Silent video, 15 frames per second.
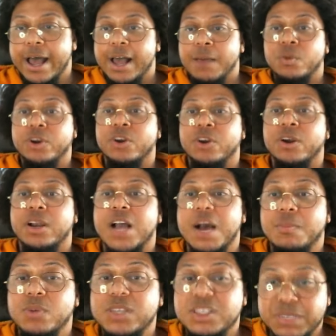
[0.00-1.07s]
when you're in
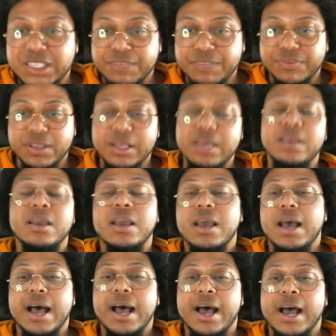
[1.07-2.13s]
Kamui specifically.
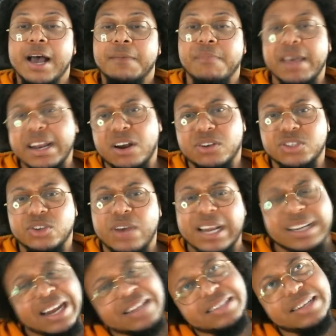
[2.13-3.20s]
And also, I
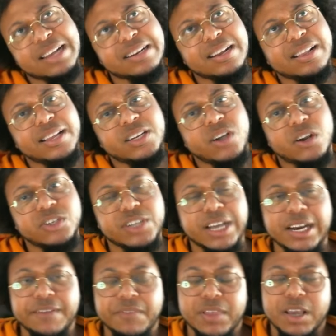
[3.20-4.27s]
guess technically dodging, I
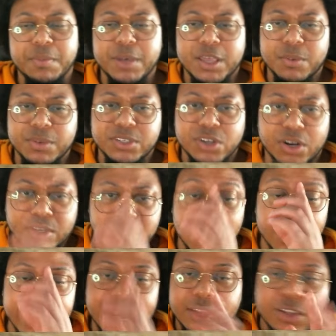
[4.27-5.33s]
didn't even think about that with dodging. Oh
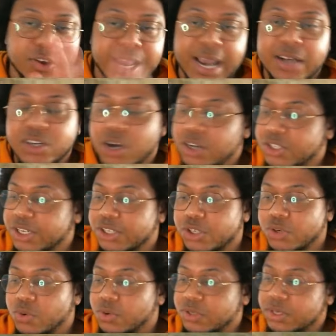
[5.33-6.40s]
yeah, you can't dodge ninja
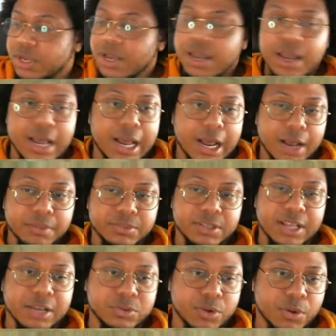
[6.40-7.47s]
tools. So
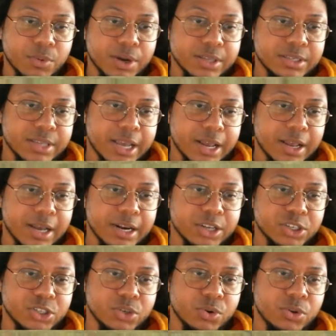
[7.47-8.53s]
that's what it was. Yeah, a
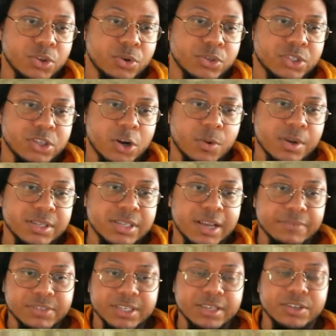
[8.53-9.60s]
ninja tool, you'll just always
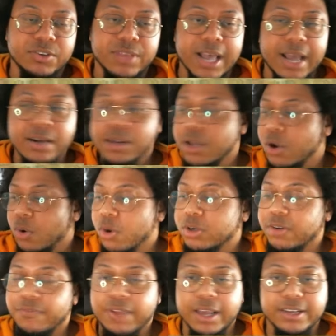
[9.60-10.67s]
have to do that, or
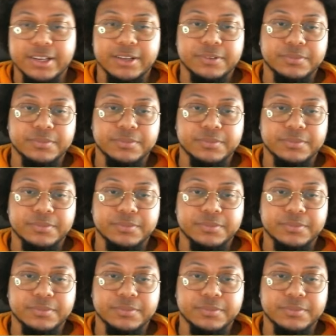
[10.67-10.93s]
deflect it.